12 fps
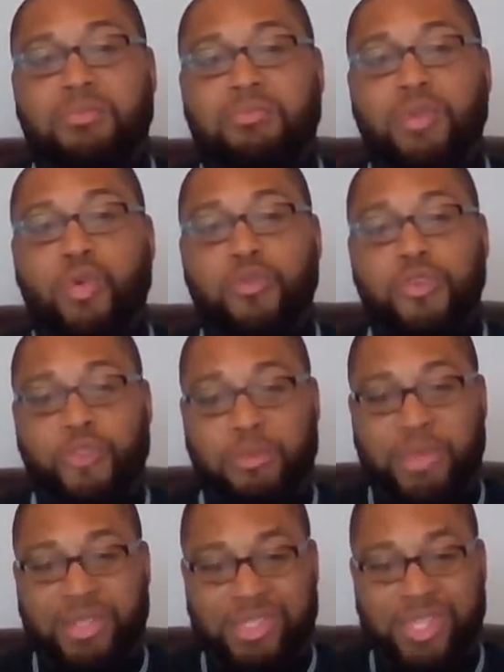moving
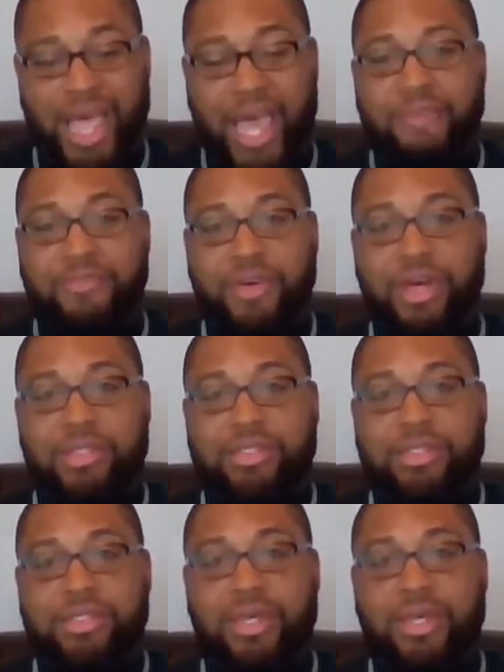from inside of
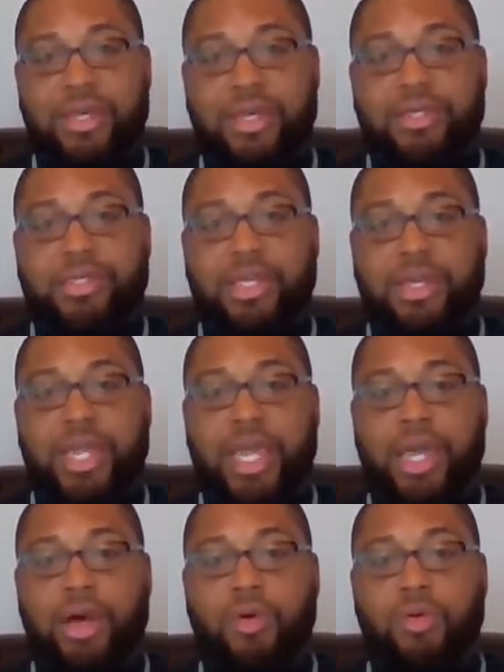us to
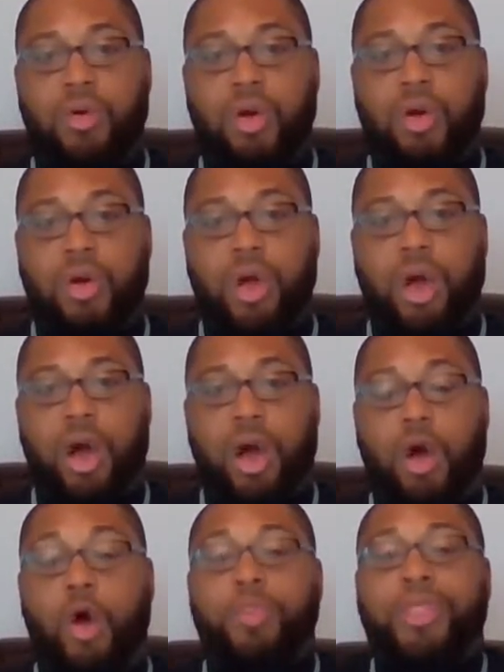now
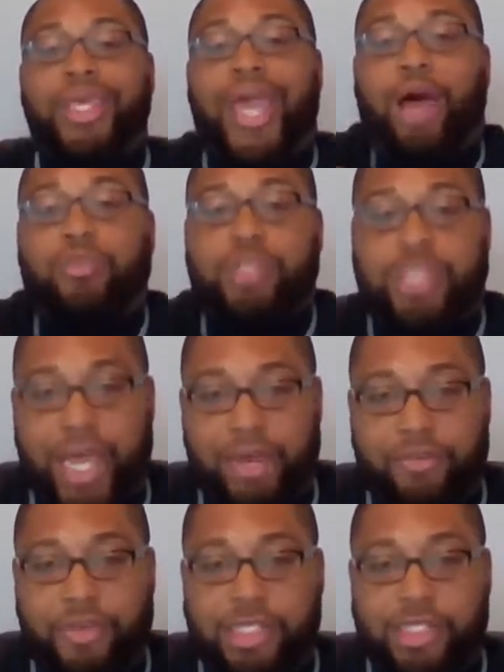on the outside
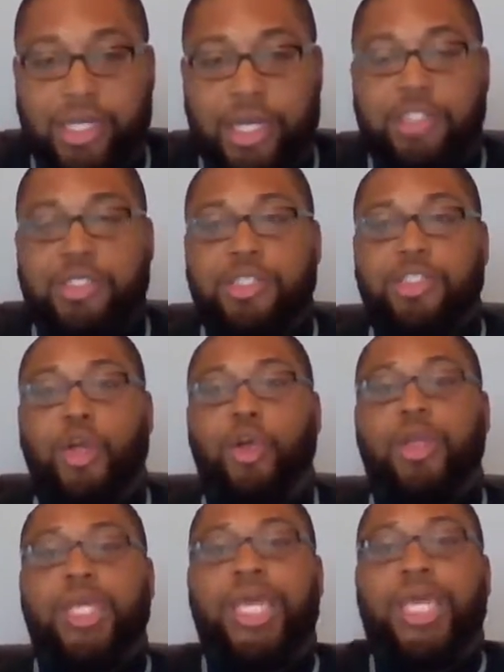of us, us
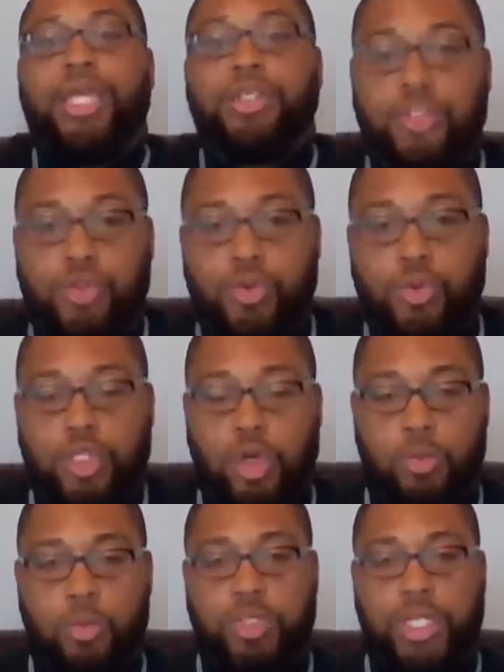turning into. It's
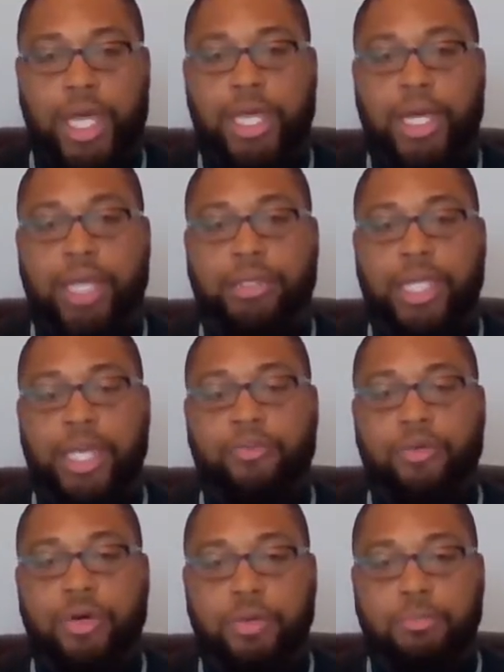almost like I think of
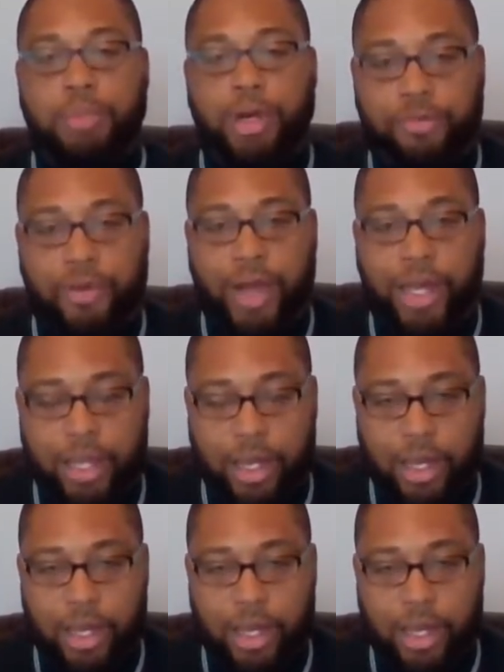a butterfly